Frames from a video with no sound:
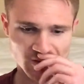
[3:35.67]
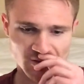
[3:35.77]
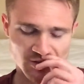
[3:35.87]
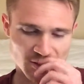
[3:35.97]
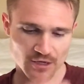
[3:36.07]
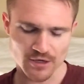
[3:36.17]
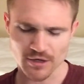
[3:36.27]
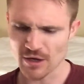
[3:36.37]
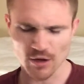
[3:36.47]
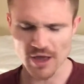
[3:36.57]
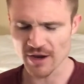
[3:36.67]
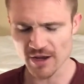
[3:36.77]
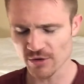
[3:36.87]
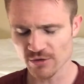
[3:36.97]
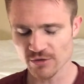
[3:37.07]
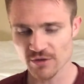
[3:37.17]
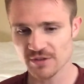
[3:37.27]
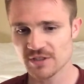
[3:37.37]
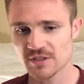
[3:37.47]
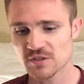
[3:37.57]
and I don't know the
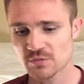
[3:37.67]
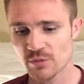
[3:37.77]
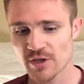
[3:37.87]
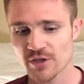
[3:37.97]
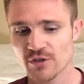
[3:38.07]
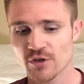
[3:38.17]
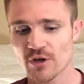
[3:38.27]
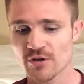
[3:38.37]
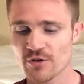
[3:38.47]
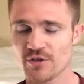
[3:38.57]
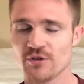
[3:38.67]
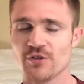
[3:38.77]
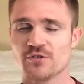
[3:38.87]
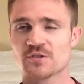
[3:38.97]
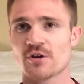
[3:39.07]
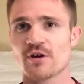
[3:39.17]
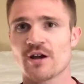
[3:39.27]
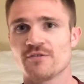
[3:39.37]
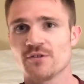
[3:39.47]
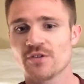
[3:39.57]
details, but I know that you don't do
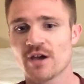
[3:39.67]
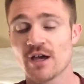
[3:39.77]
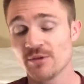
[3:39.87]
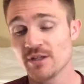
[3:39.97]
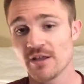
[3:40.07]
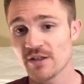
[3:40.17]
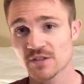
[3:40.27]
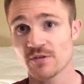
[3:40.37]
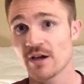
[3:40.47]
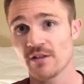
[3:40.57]
StarCraft full time, and that's fine.